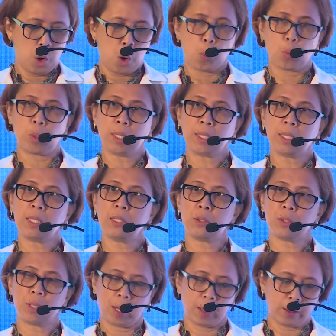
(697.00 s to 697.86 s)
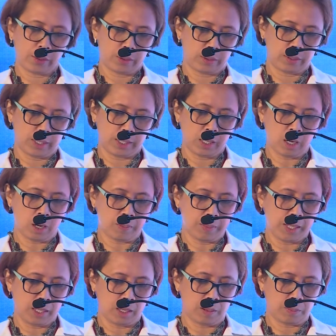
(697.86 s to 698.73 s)
Working together and
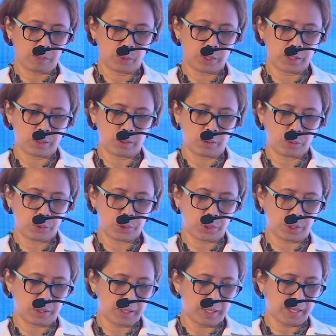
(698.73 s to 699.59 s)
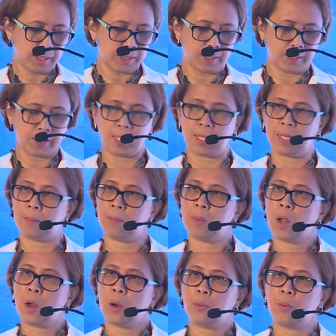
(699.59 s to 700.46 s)
coming up with solutions as a team
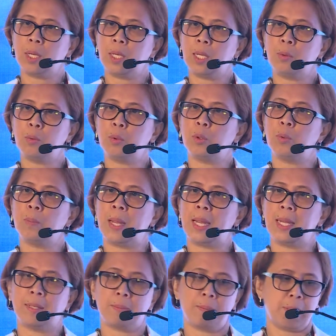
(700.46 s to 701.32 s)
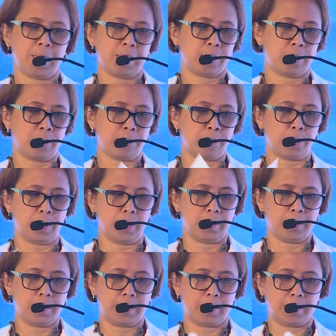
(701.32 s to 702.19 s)
really will make a big
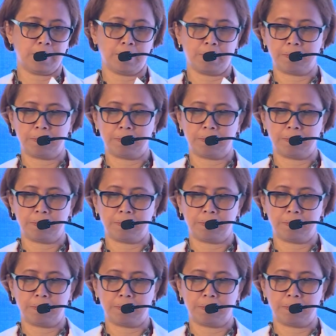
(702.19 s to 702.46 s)
difference.